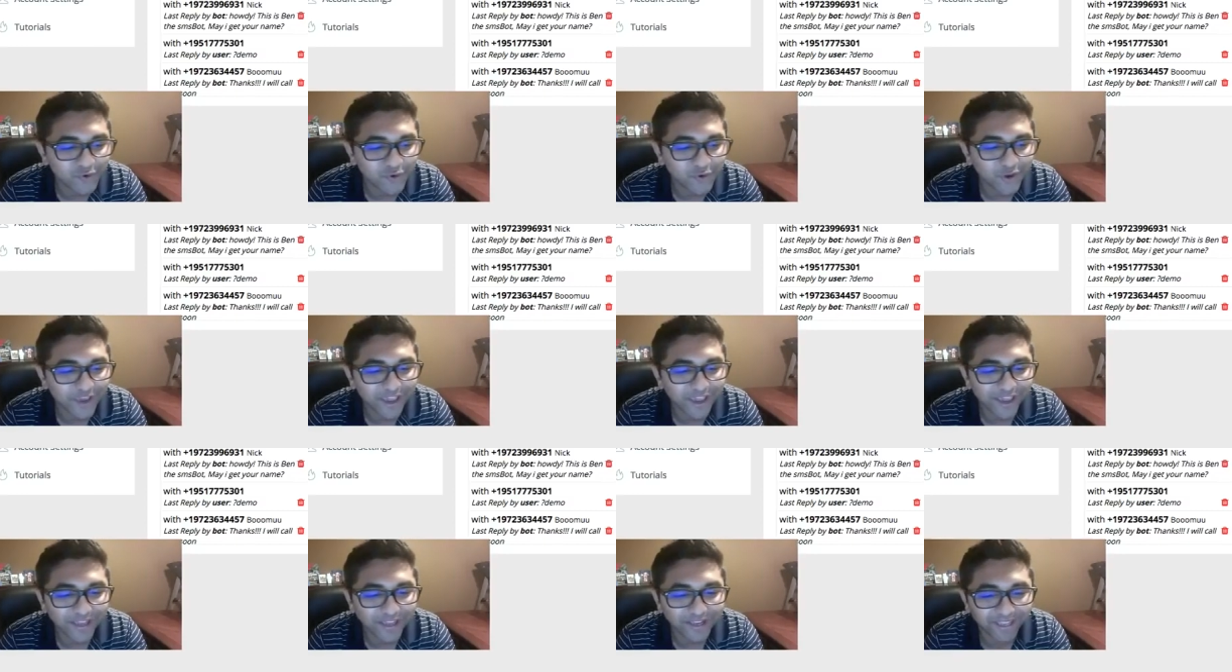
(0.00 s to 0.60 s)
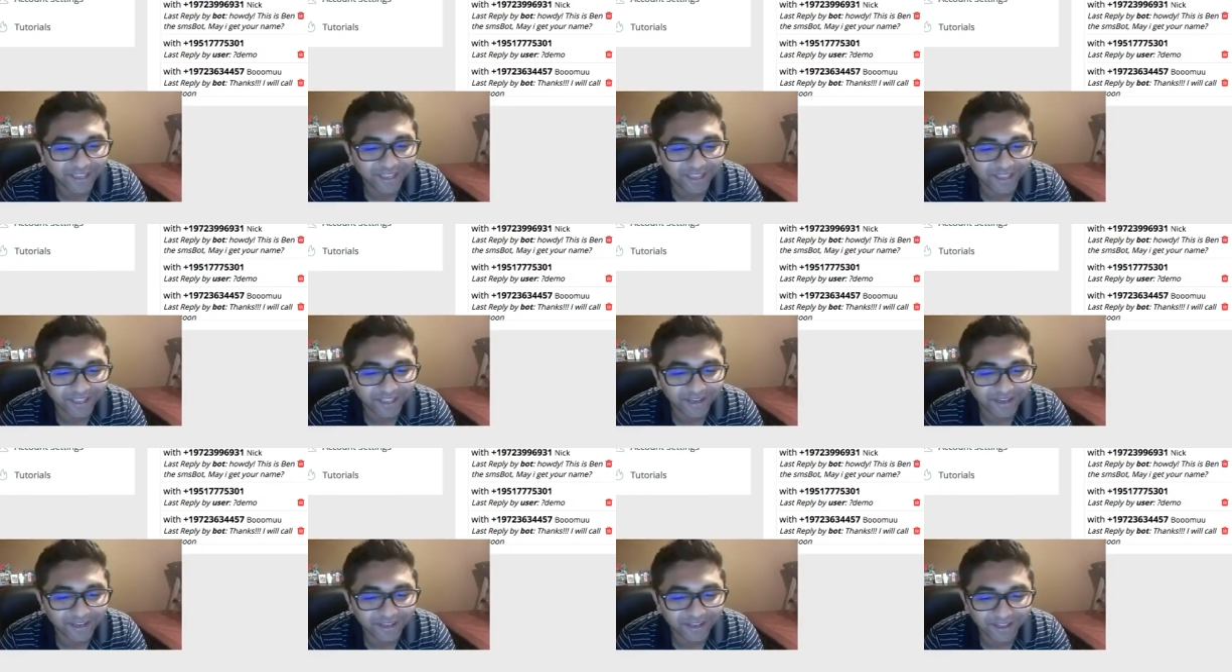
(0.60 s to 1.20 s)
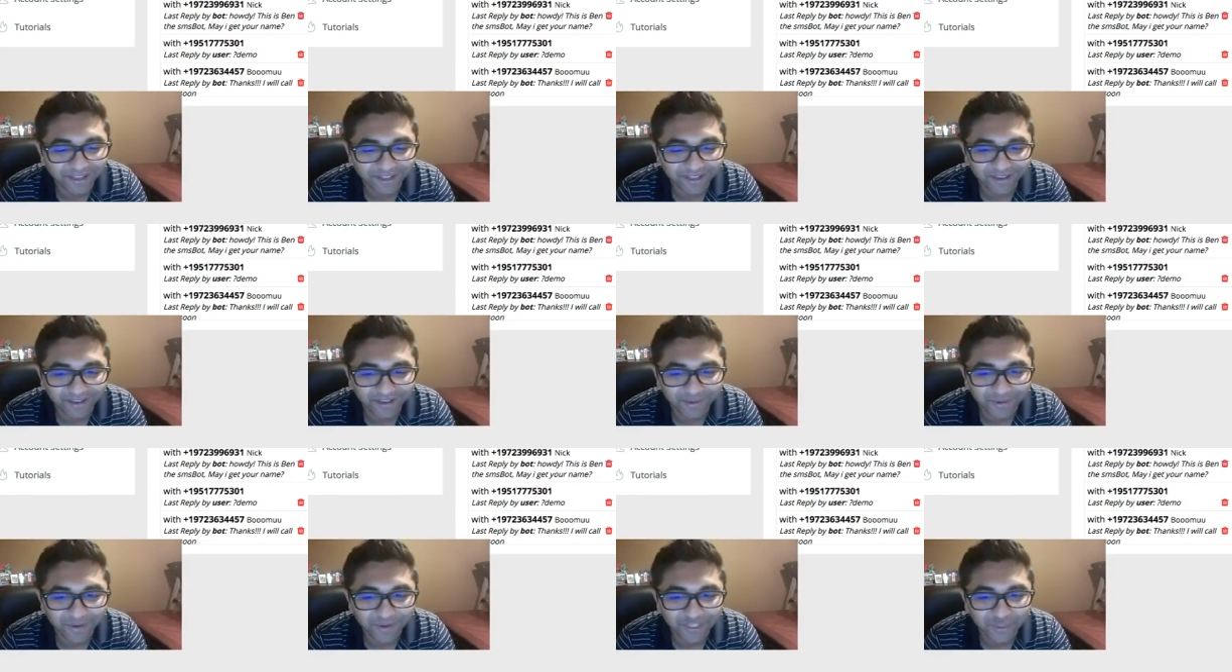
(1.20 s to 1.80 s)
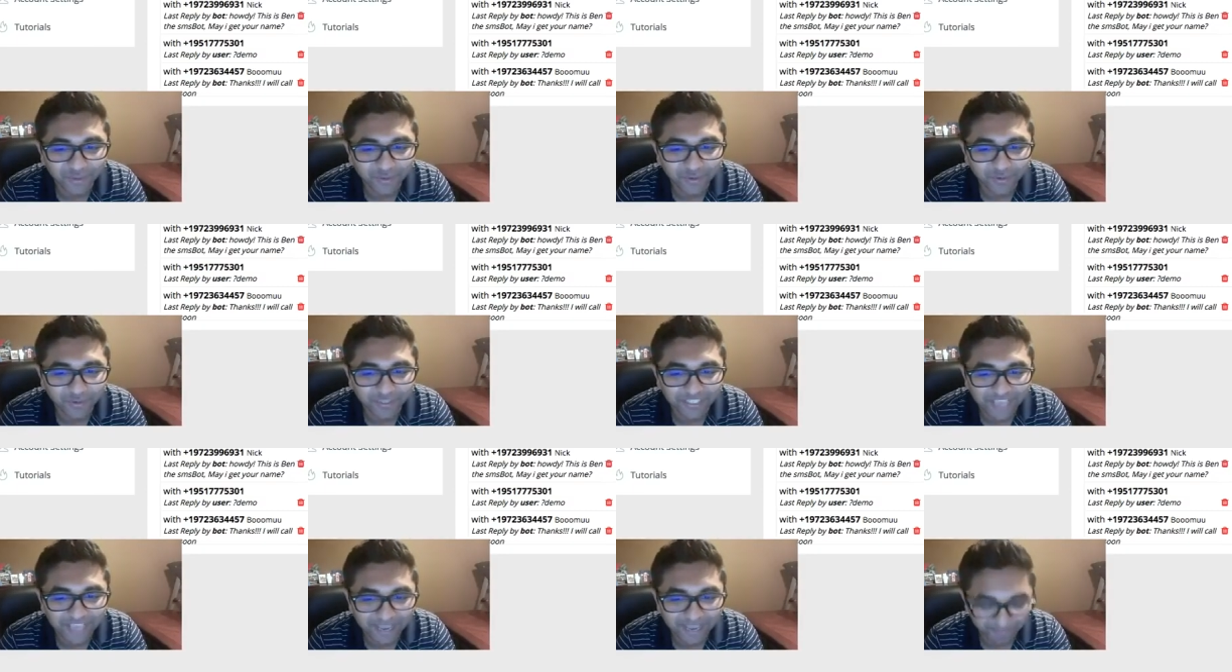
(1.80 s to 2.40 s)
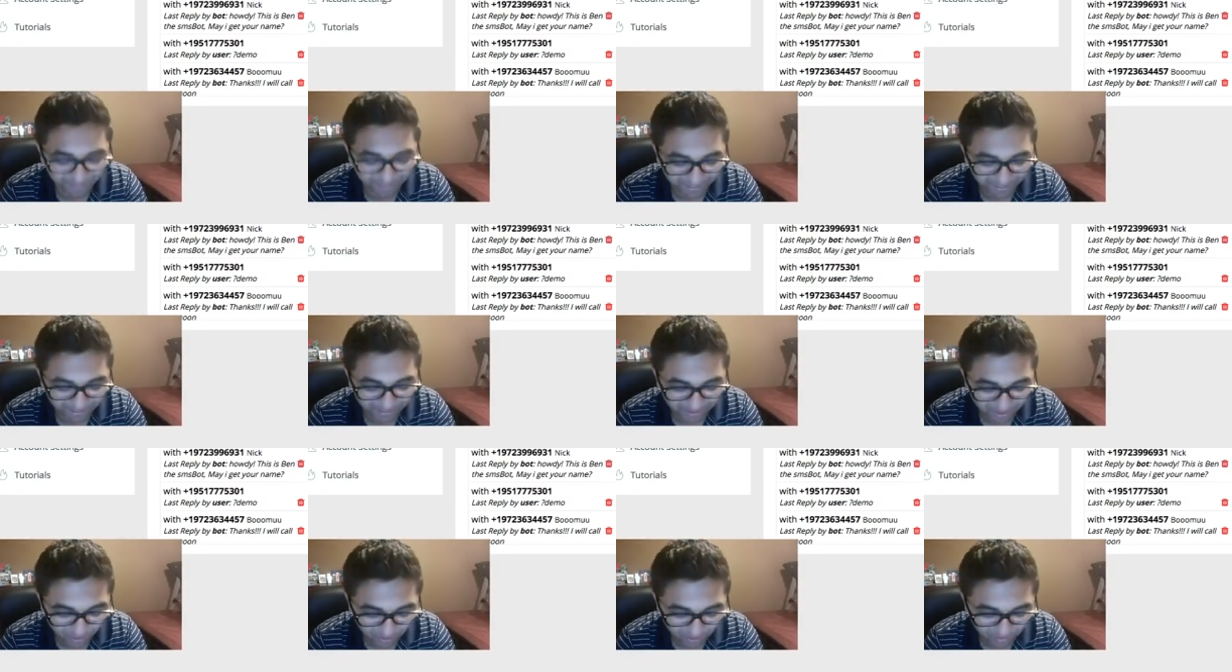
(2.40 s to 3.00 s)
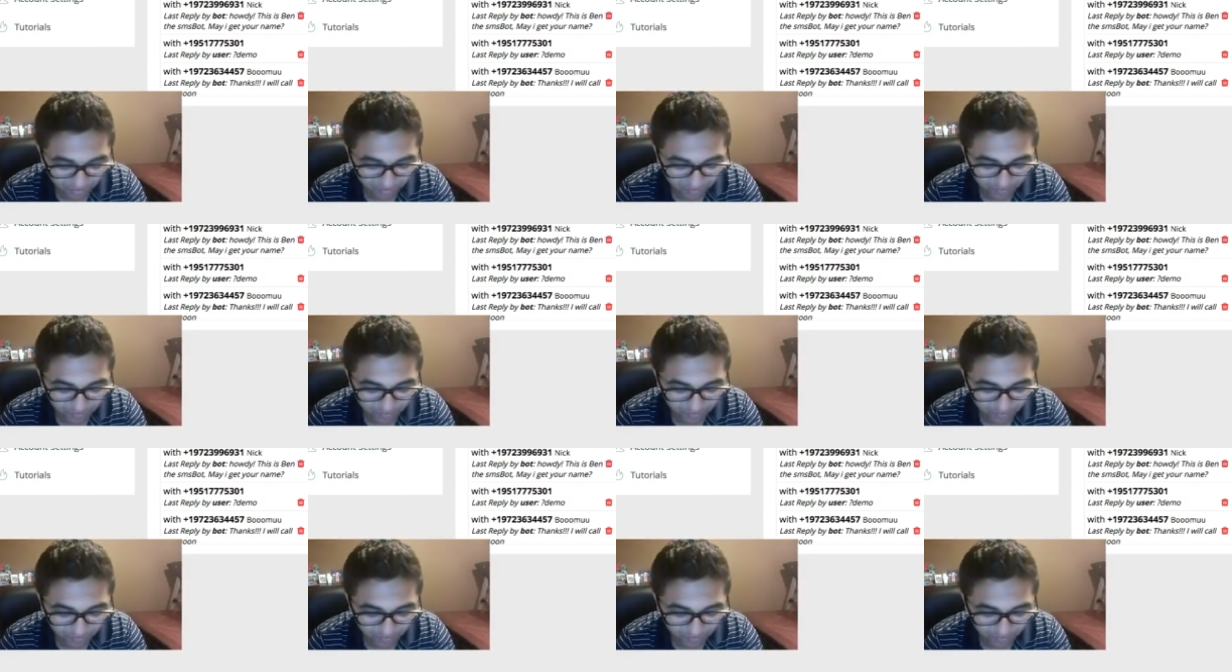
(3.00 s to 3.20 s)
ahead and watch what's happening. So